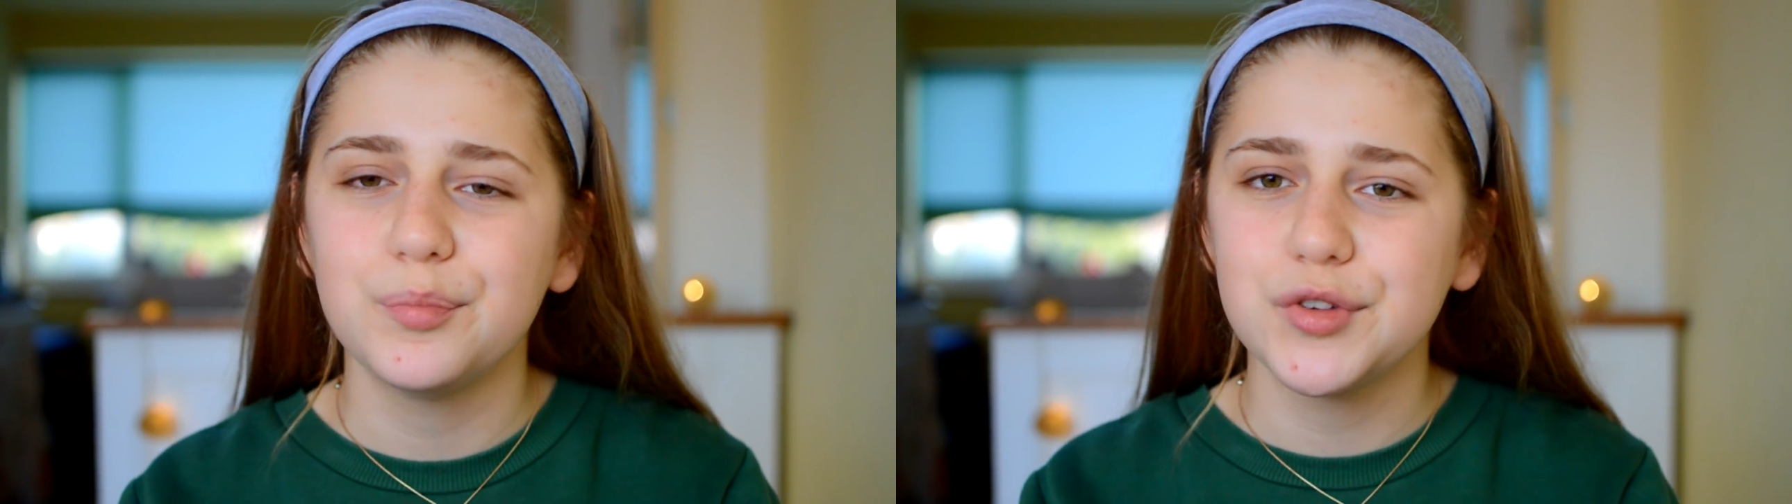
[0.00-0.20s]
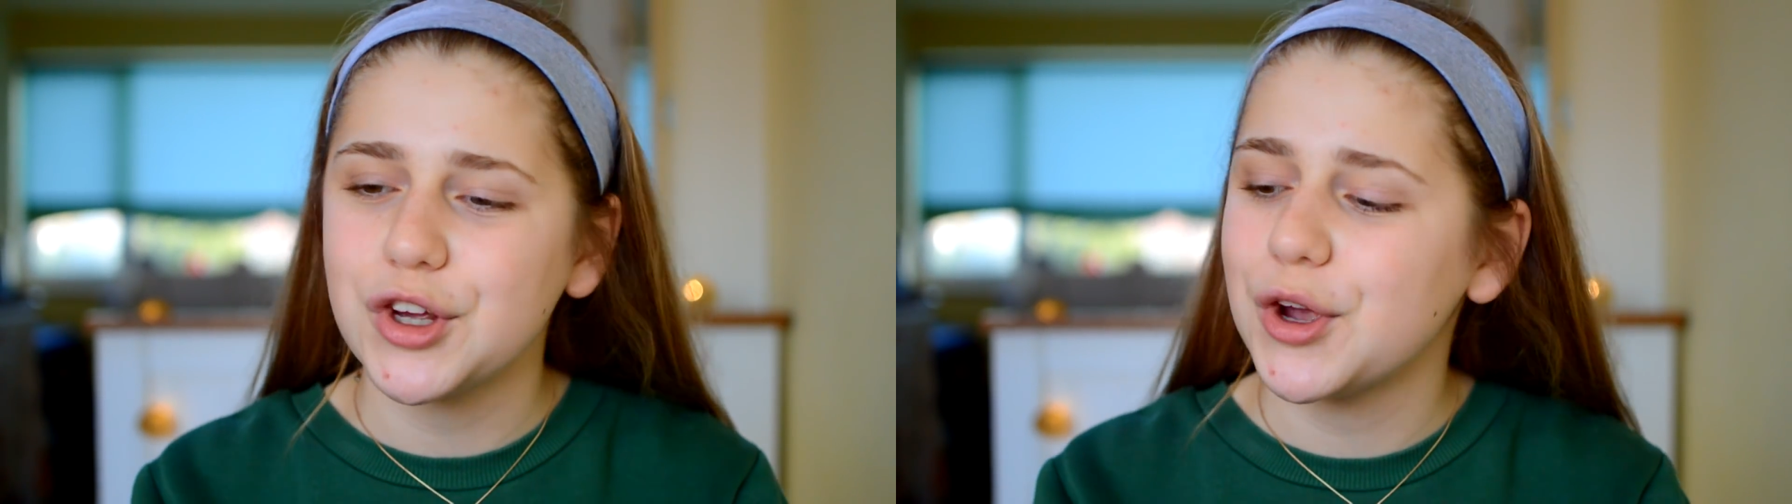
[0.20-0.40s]

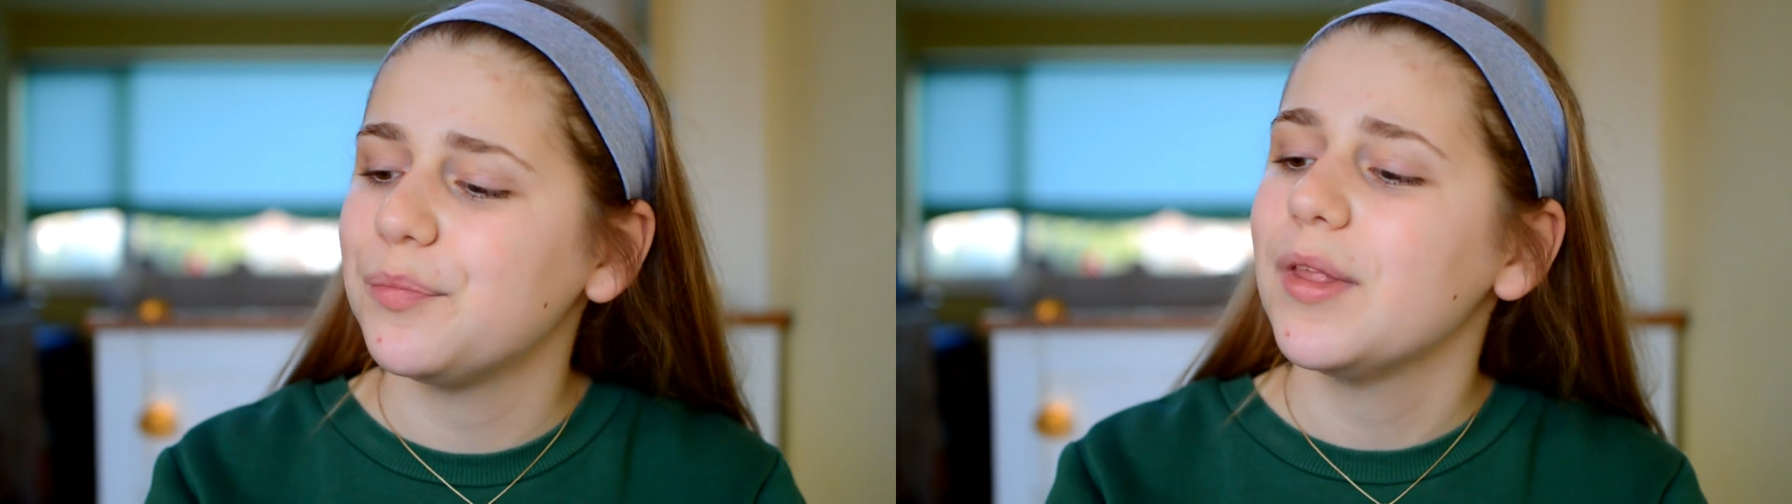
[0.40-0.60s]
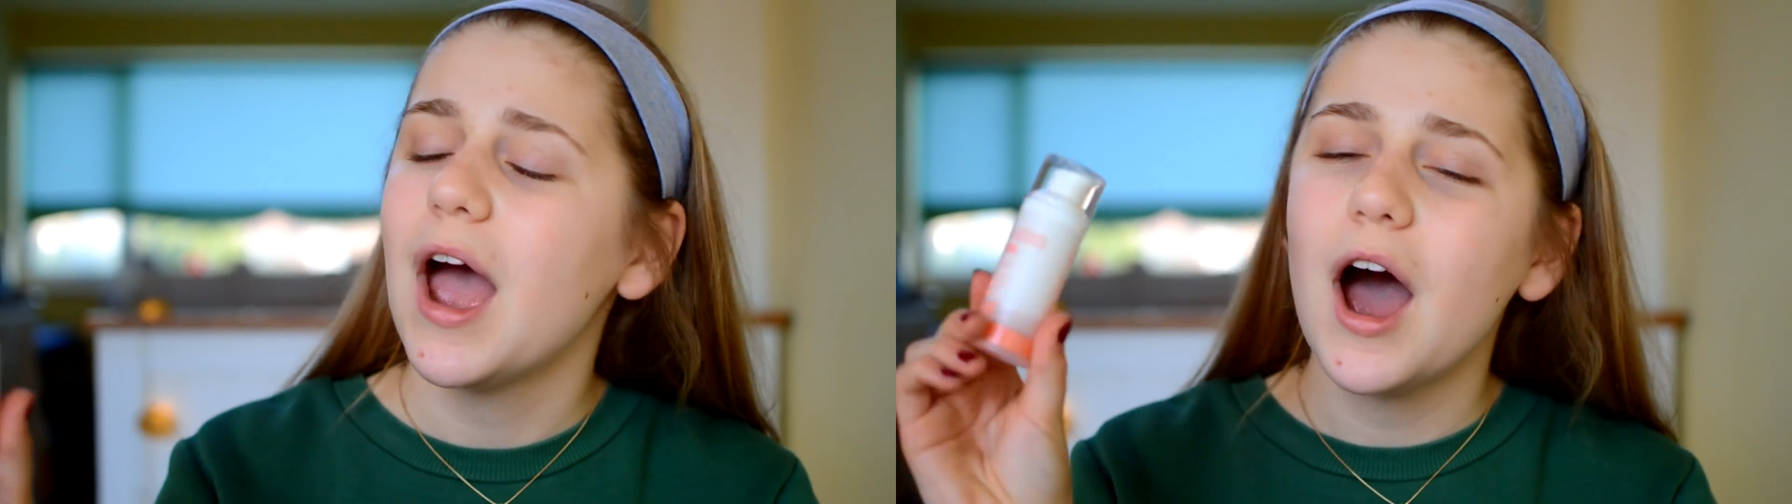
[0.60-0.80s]
So
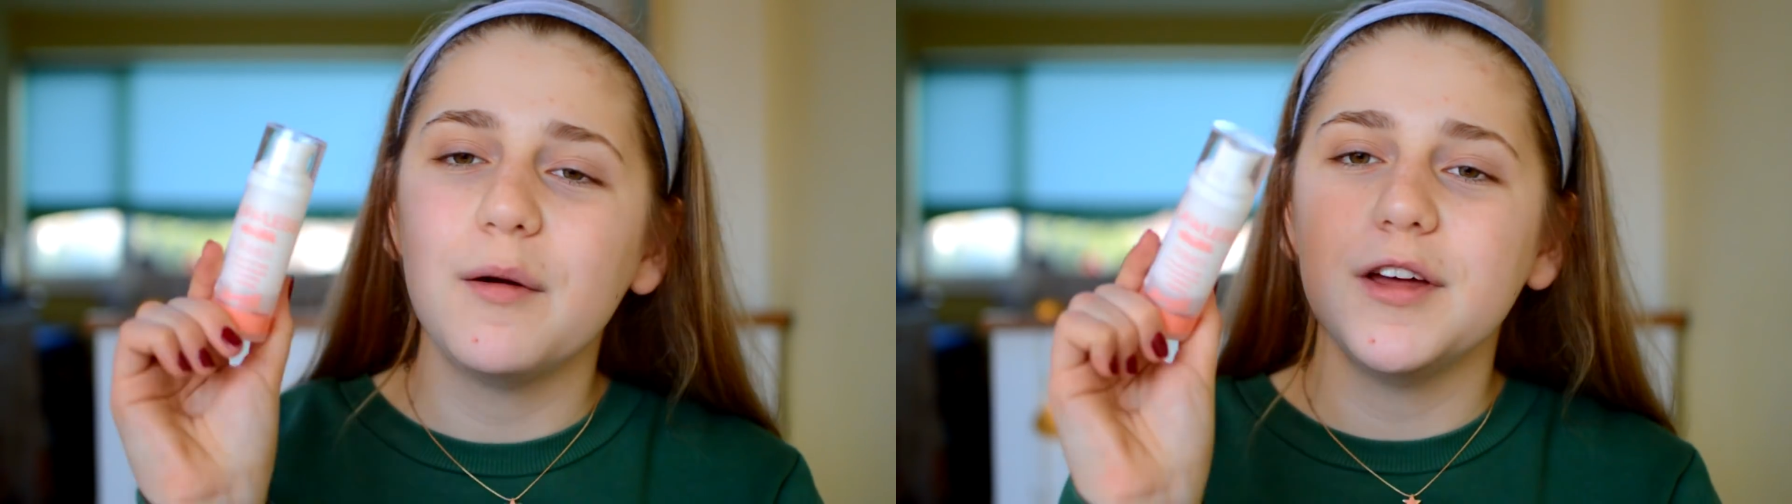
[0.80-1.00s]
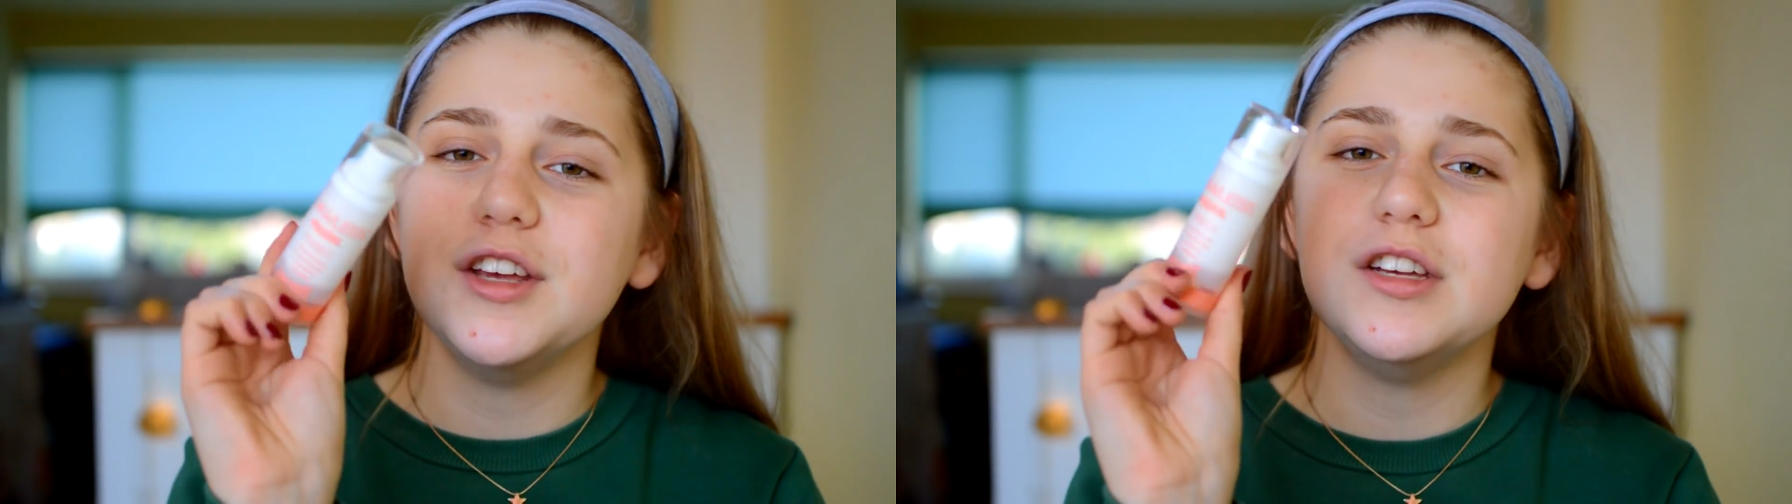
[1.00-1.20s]

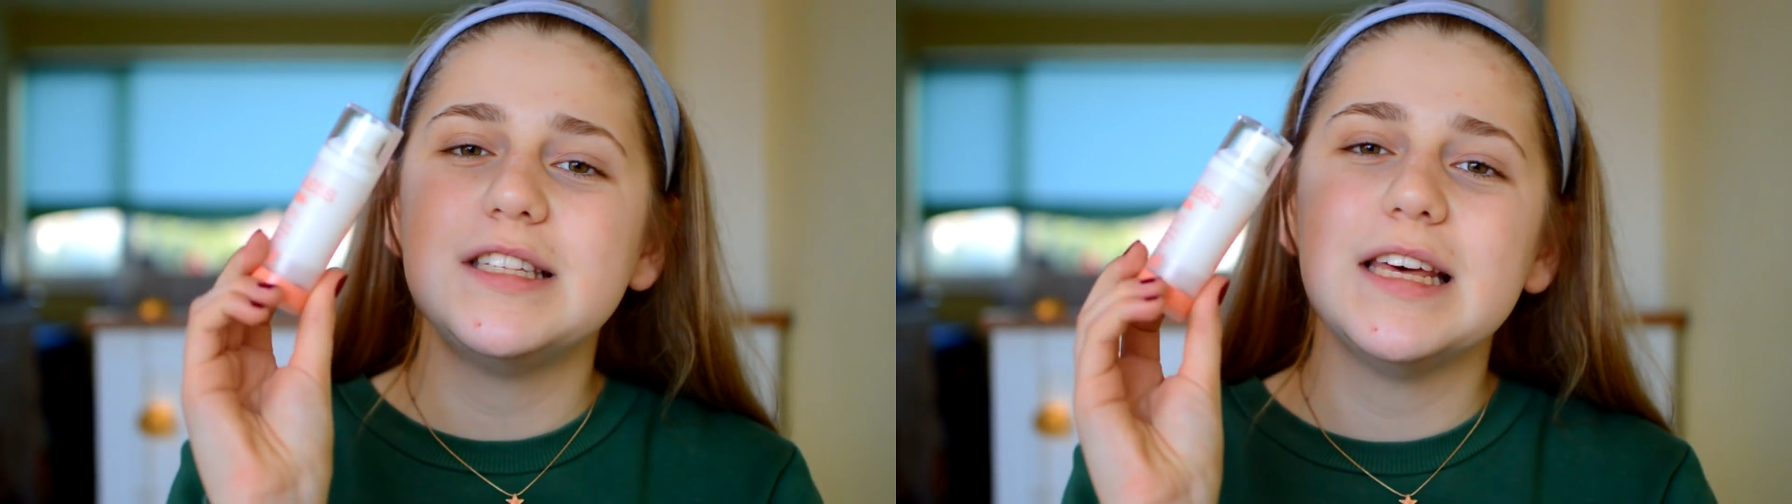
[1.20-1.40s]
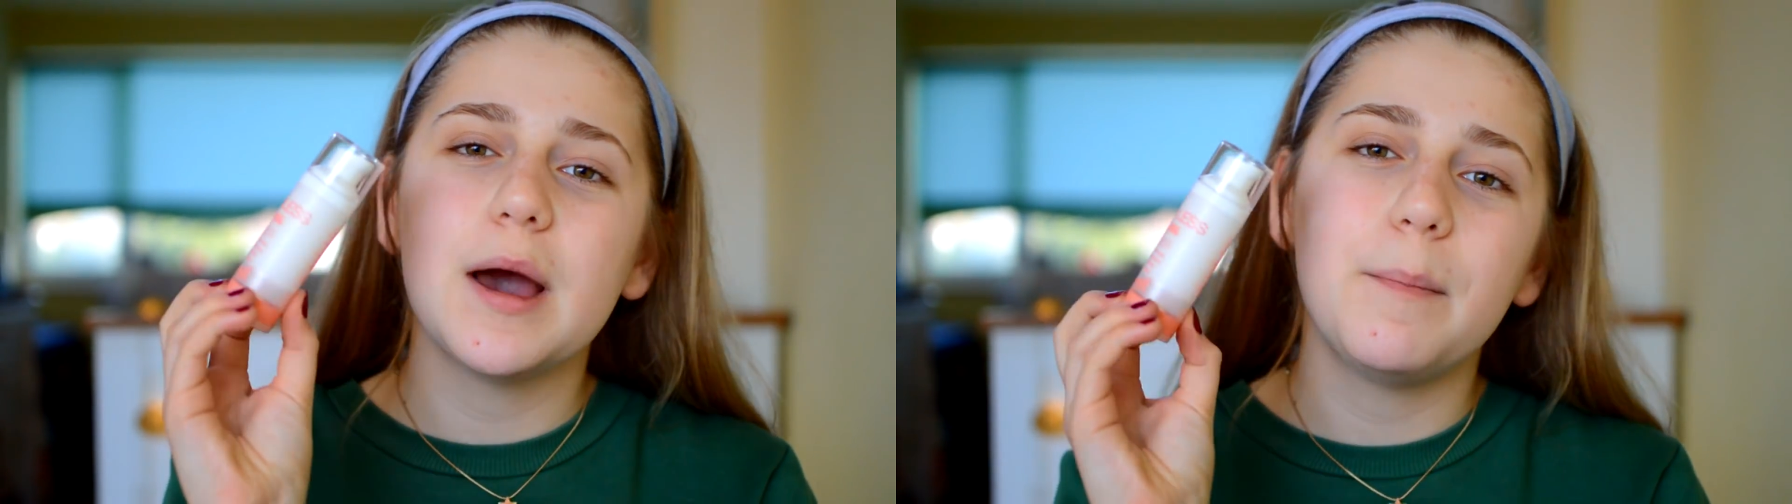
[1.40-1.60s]
I'm going to use
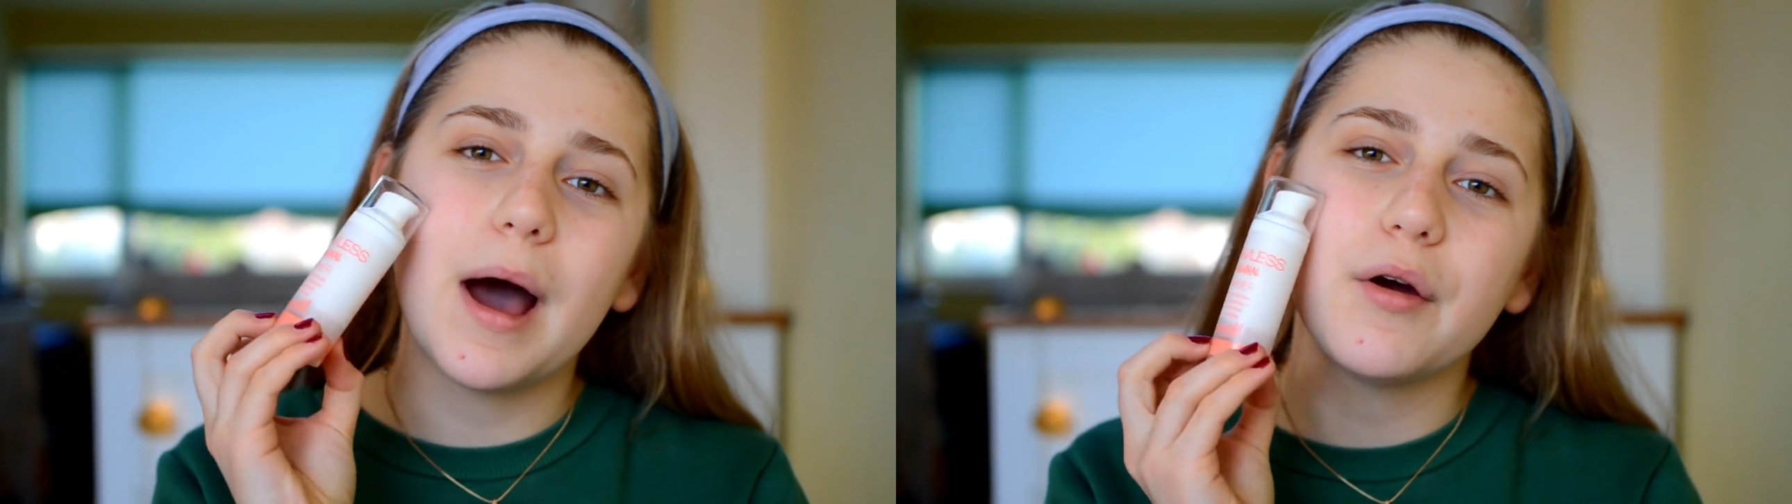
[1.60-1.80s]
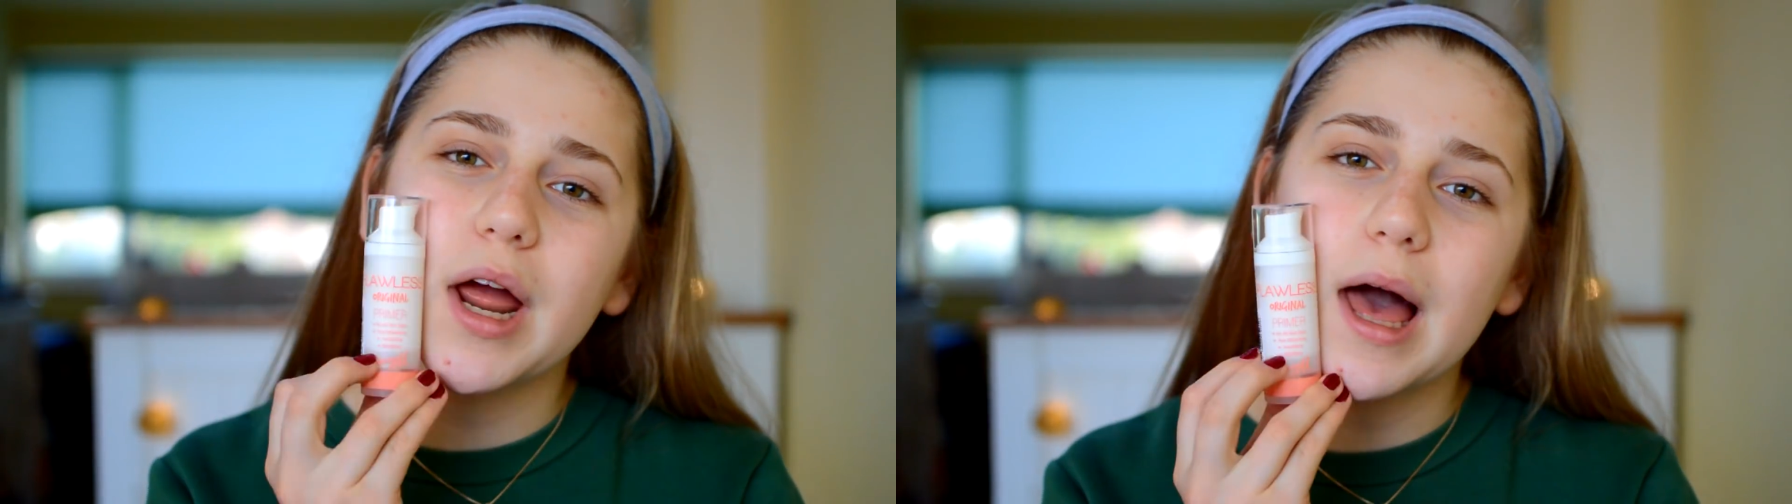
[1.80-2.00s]
the
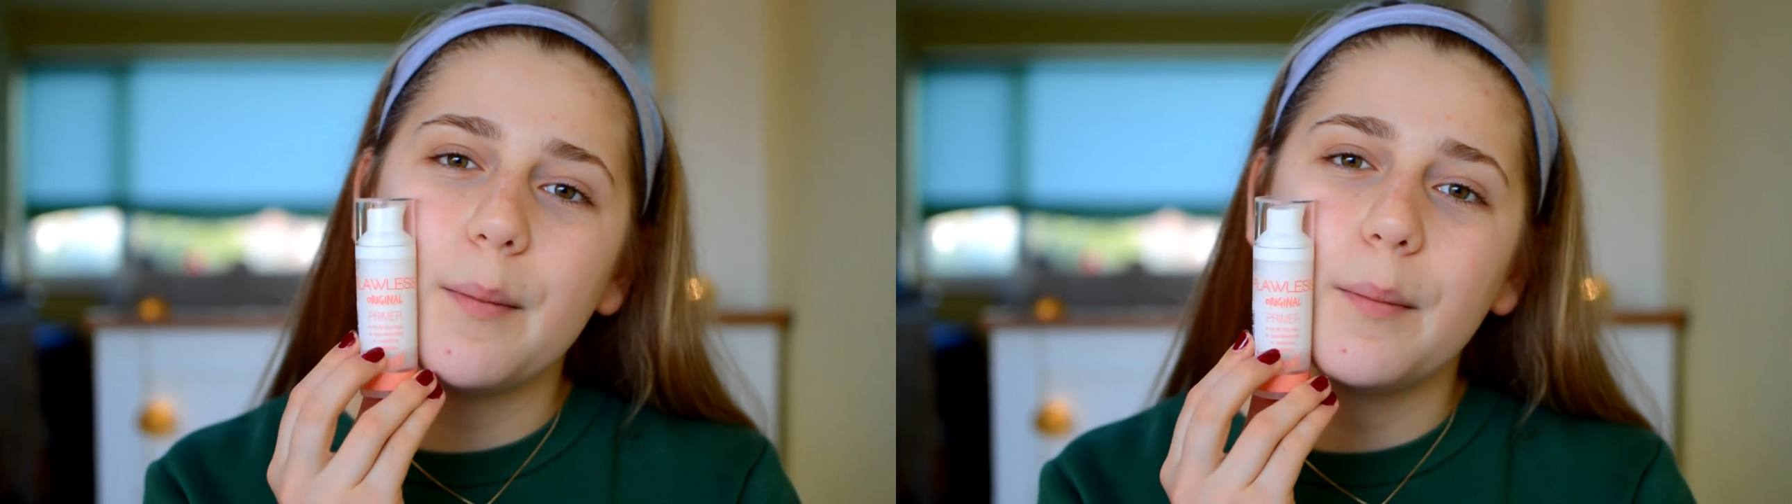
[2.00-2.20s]
Barry